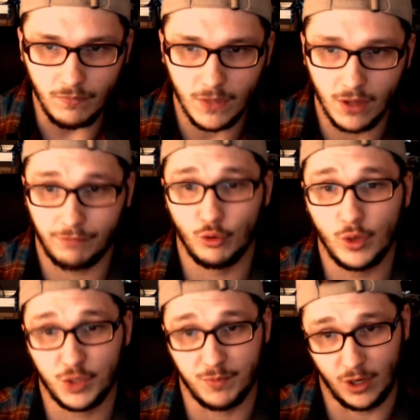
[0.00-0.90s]
Through
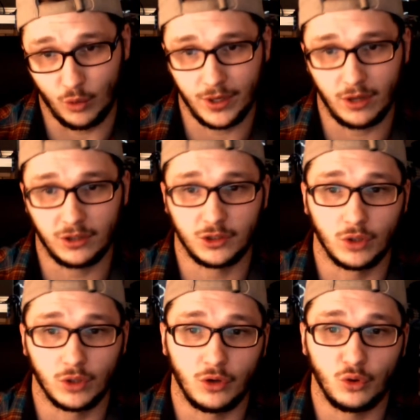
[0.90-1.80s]
Ishmael, we also are
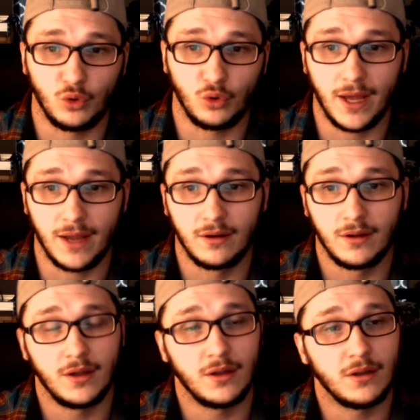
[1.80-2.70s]
told that
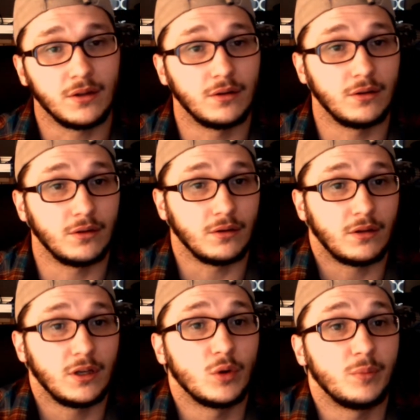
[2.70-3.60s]
he
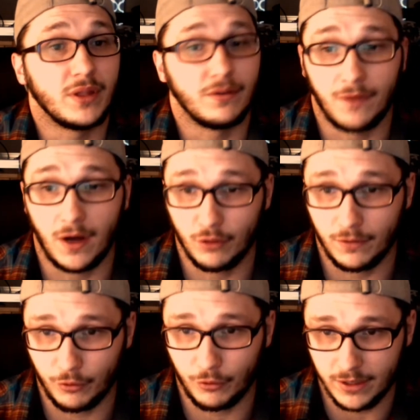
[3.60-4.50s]
would be the father of a
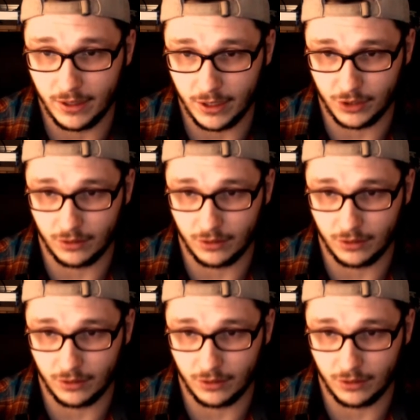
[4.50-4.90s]
great nation.